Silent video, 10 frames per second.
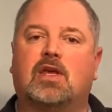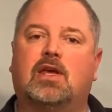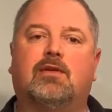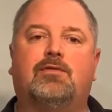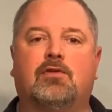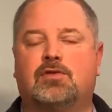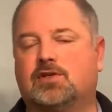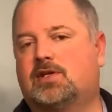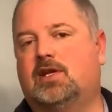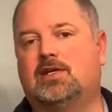If you're
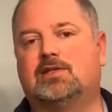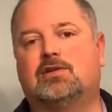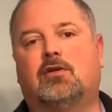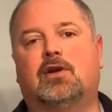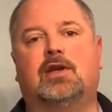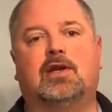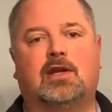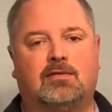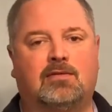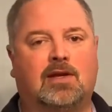just getting started
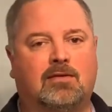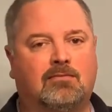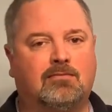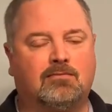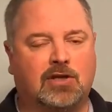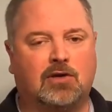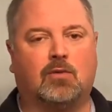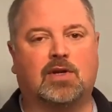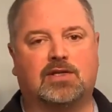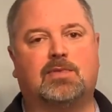and you don't
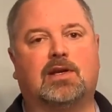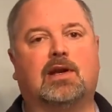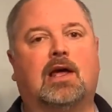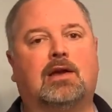want to spend